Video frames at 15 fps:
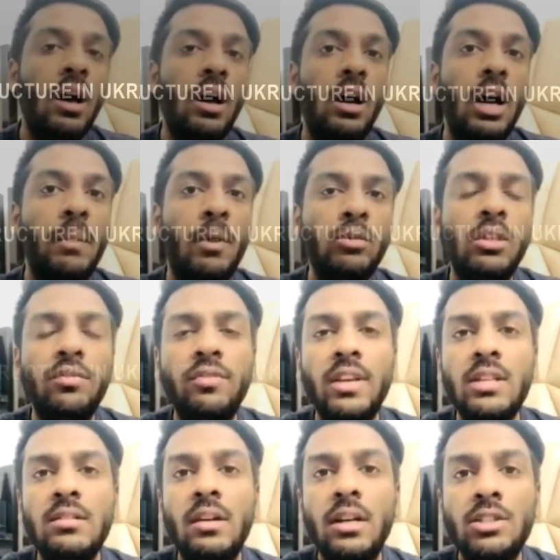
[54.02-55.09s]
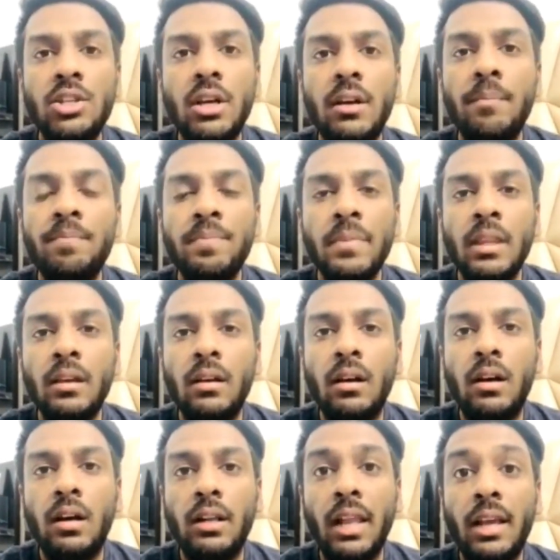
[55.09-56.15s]
About the fee structure.
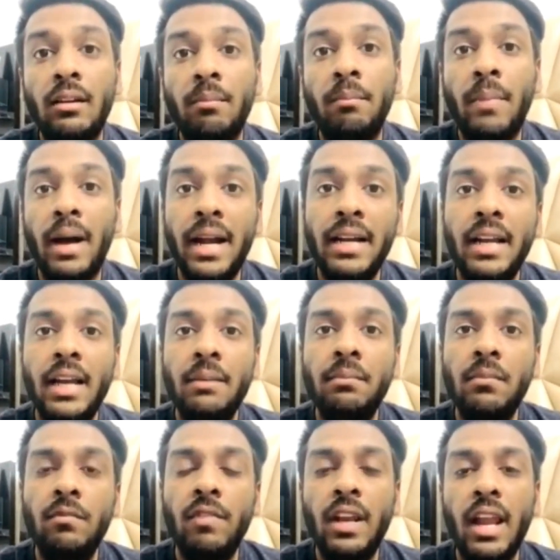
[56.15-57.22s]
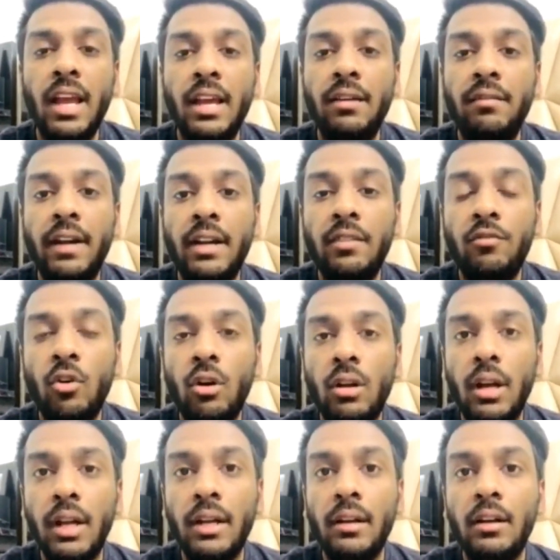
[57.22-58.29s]
Like my time when I went for
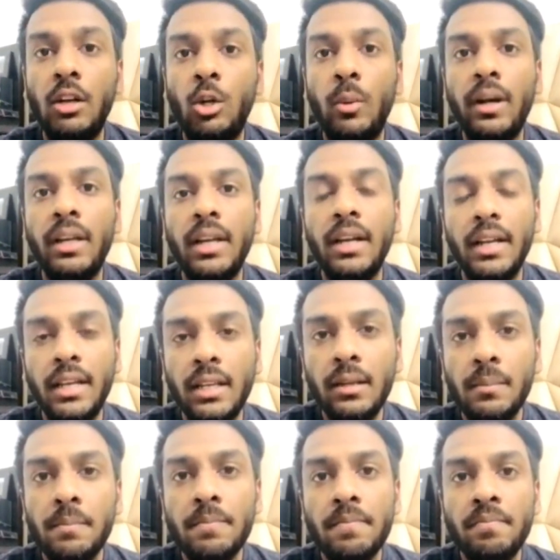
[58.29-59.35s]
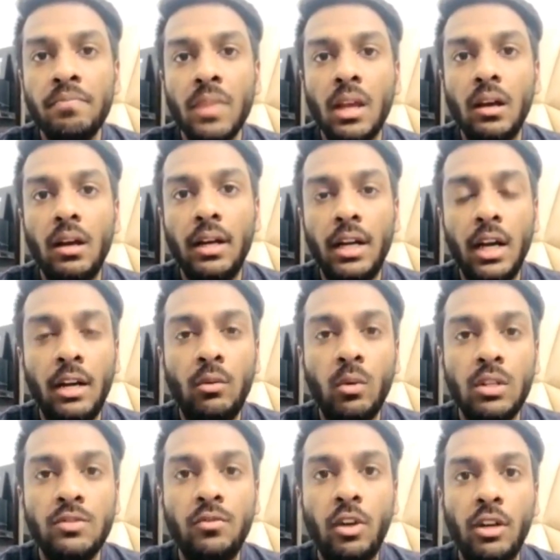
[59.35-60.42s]
in 2018, it
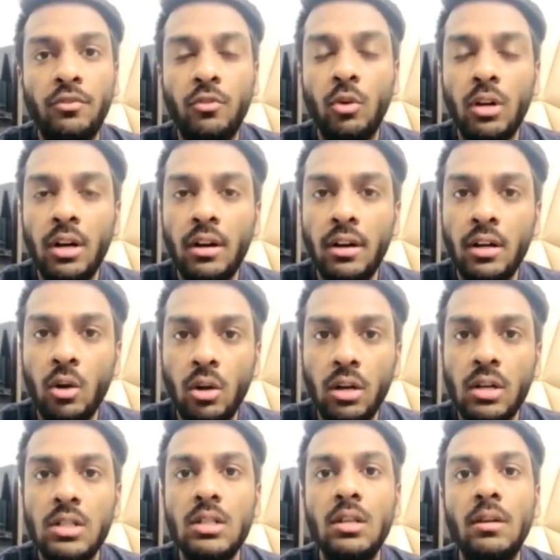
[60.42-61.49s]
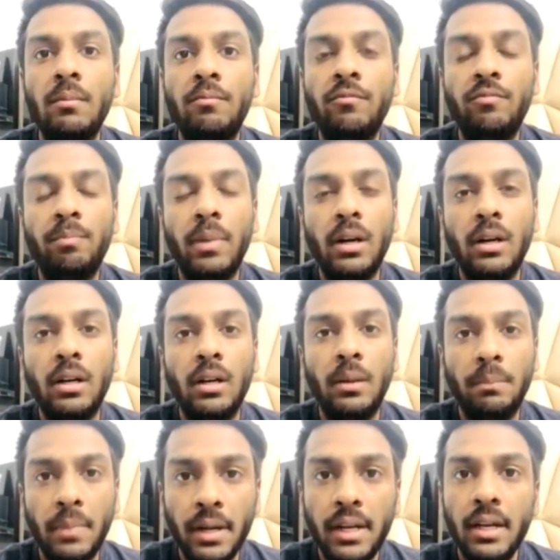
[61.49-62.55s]
was $4,400
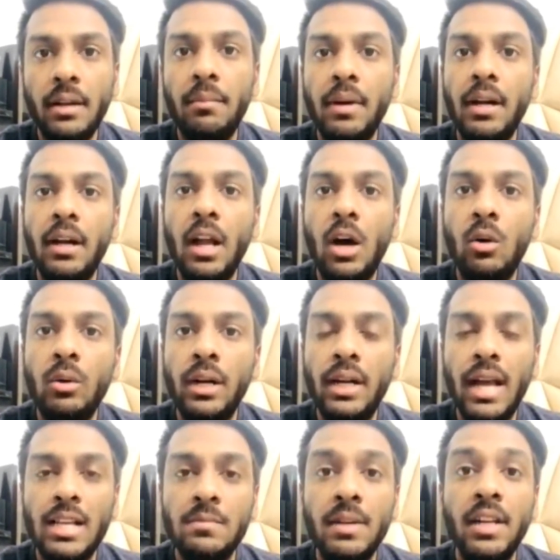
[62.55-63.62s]
per year, but now it has been